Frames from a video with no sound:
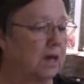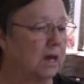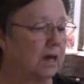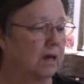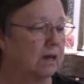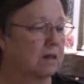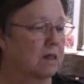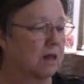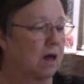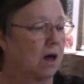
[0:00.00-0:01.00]

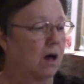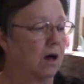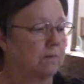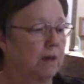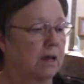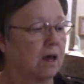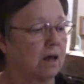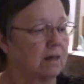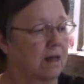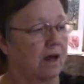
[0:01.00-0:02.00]
is,
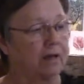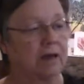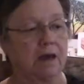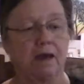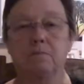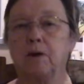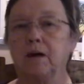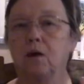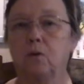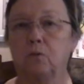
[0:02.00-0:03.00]
because I can
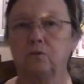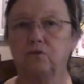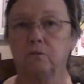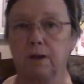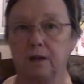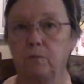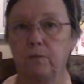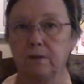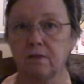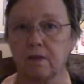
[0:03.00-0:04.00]
my own tomato
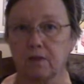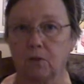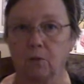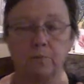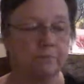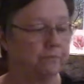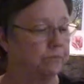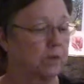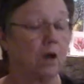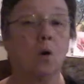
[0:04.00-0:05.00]
bisque soup,
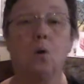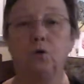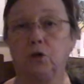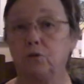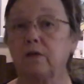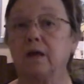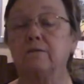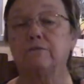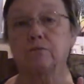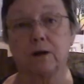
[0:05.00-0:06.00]

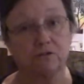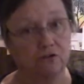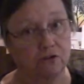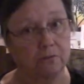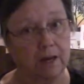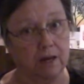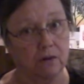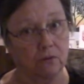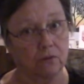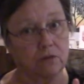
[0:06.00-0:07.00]
using fresh
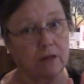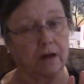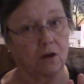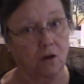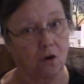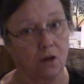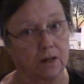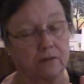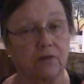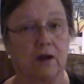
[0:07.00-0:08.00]
tomatoes and
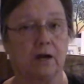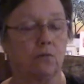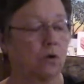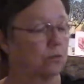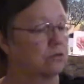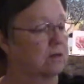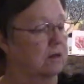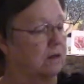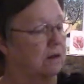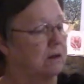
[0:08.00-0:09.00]
garlic that I
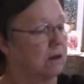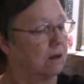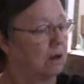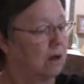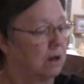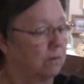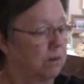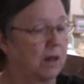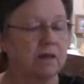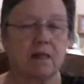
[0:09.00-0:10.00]
roasted,
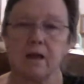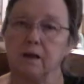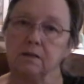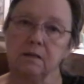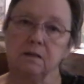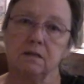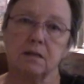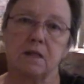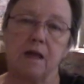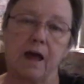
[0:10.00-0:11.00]
plus
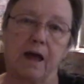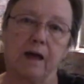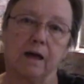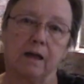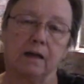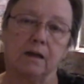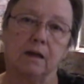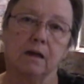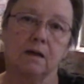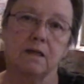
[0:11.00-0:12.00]
onions
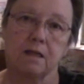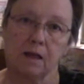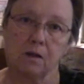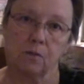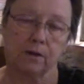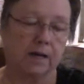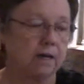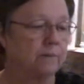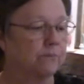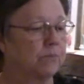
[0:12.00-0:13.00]
and
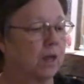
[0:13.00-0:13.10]
celery.